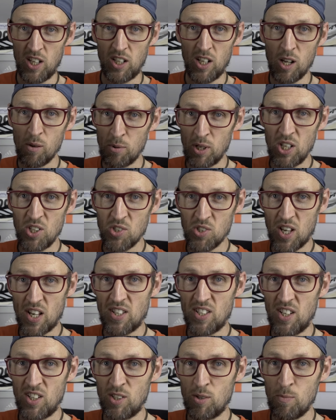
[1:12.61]
Nobody
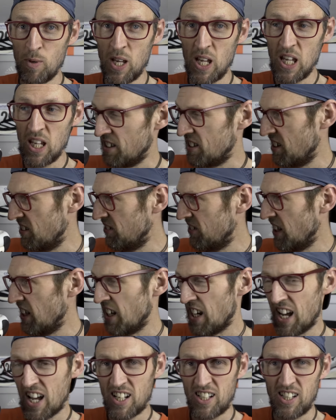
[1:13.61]
sent it to me. I don't
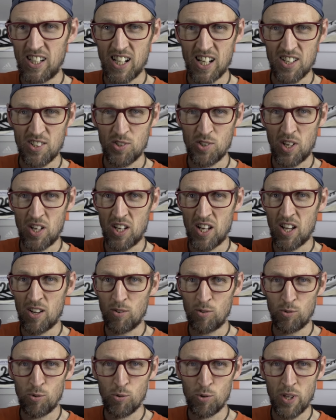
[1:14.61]
think Adidas send
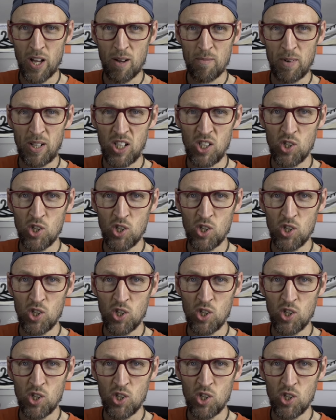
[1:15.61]
out all that many